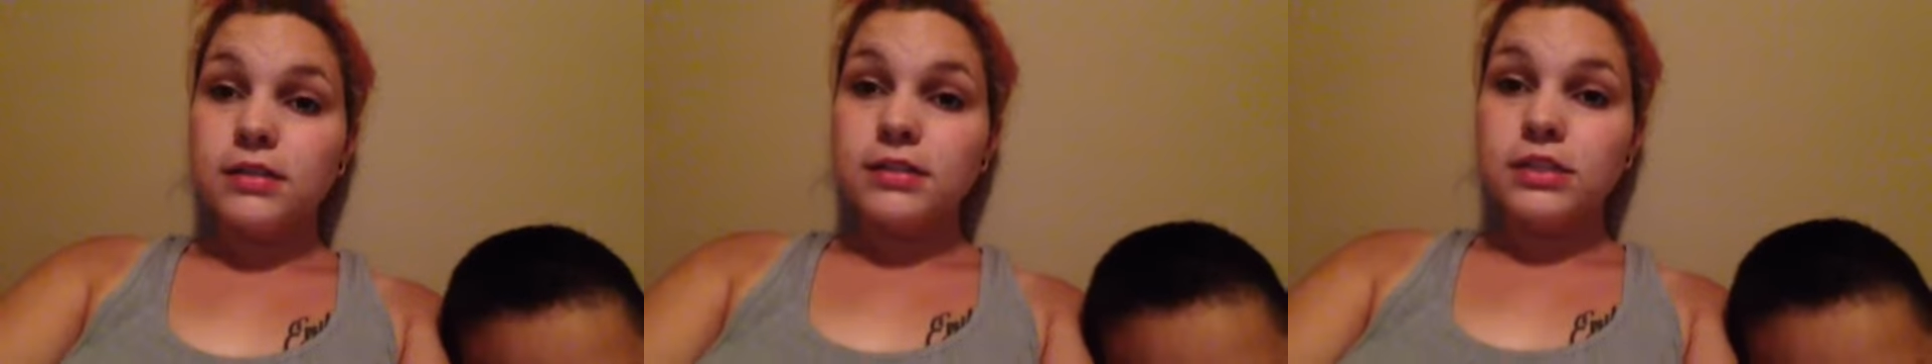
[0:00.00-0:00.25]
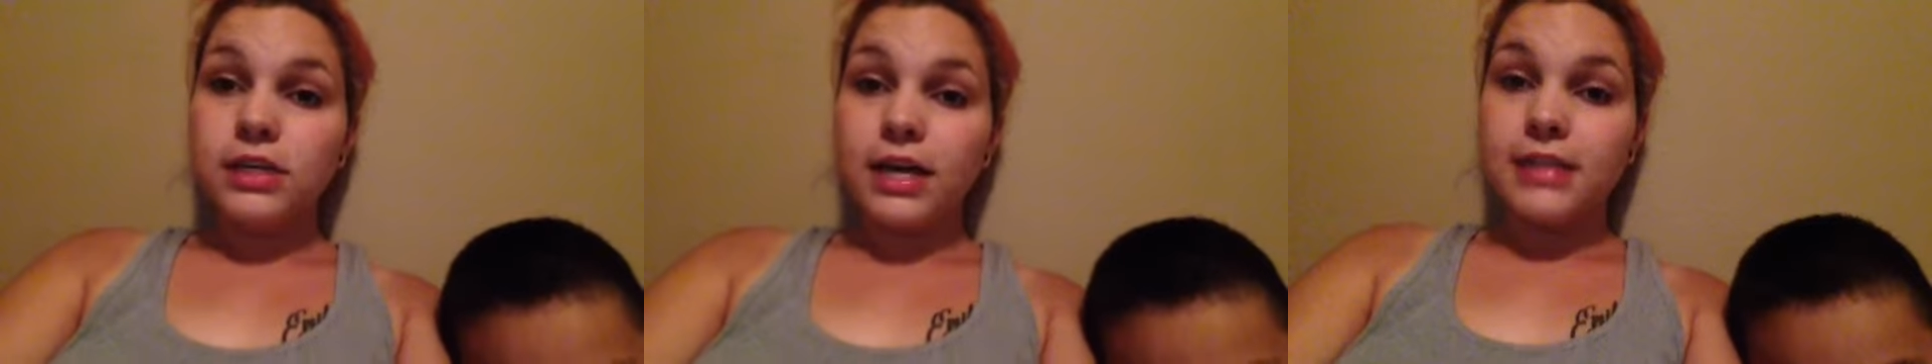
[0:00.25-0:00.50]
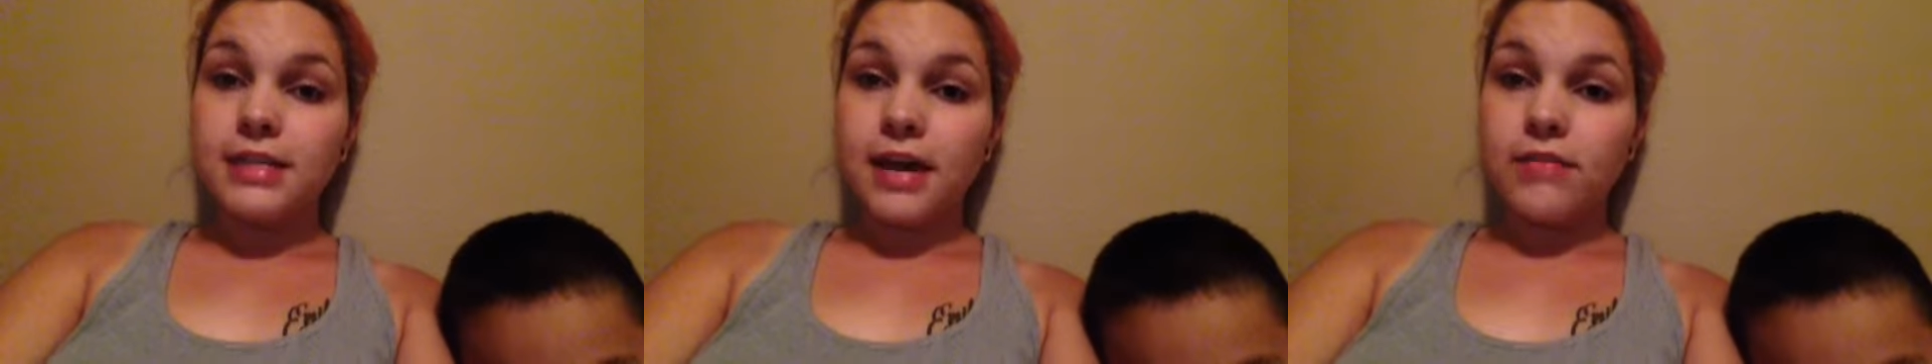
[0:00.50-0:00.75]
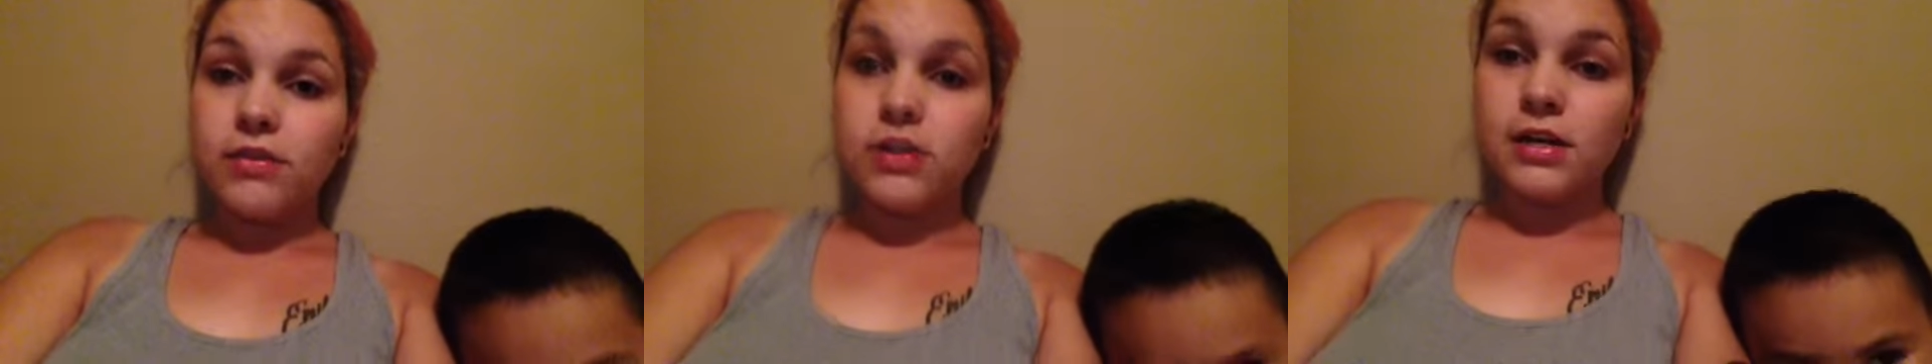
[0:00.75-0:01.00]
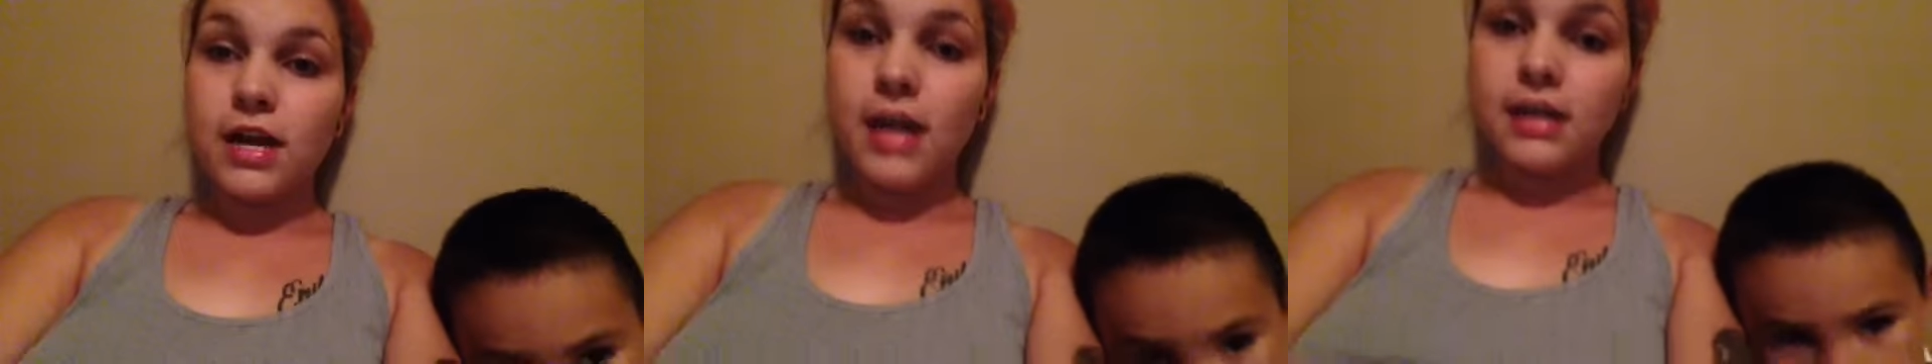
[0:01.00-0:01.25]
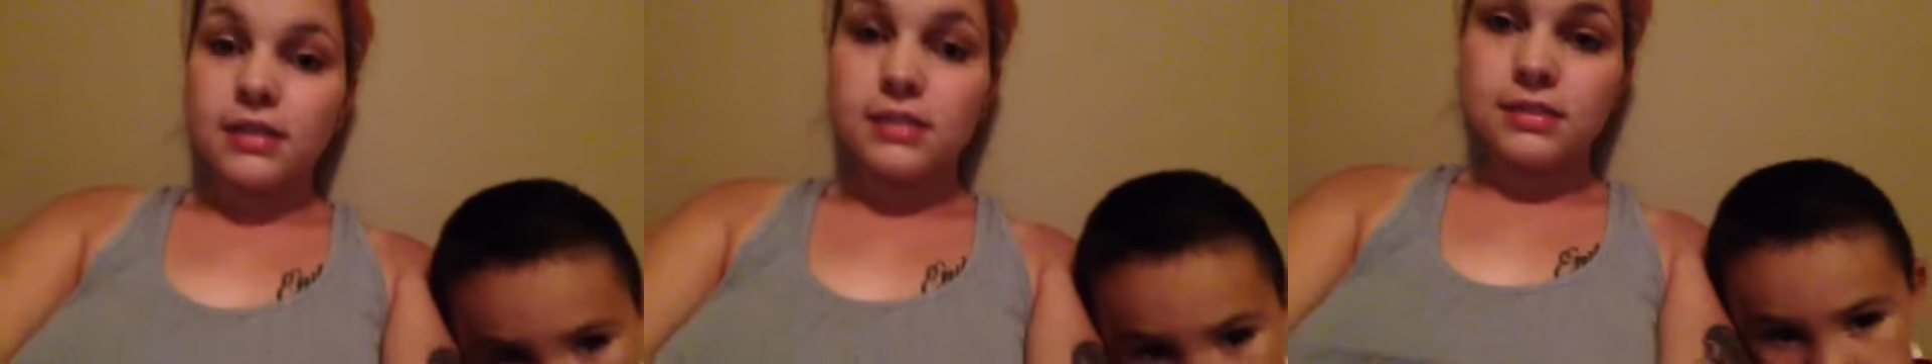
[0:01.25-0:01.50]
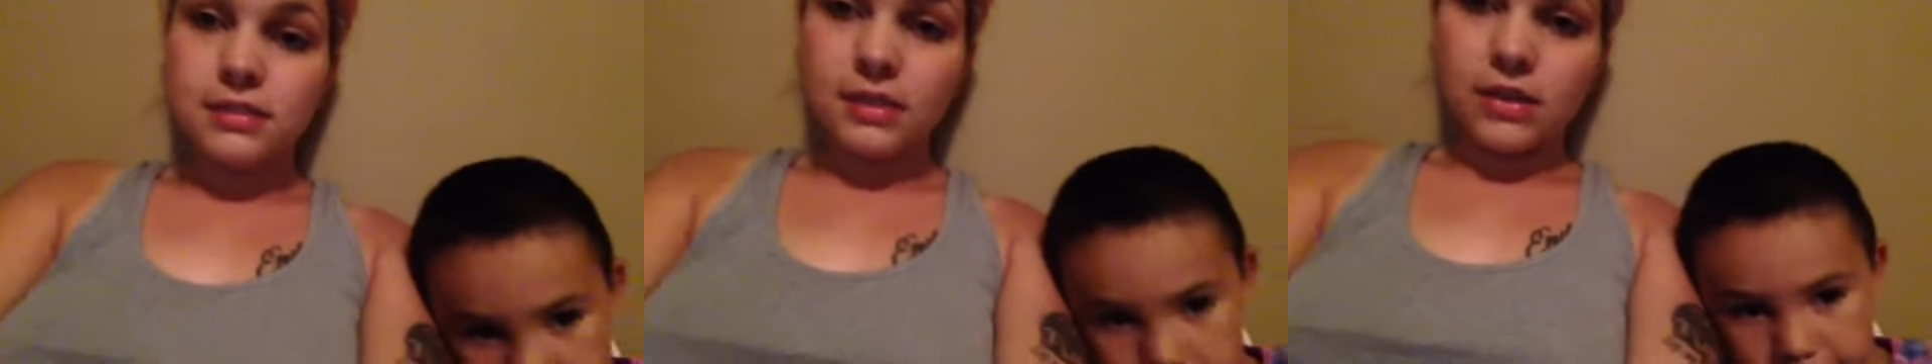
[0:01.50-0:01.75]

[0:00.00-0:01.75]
You guys have a good night. Say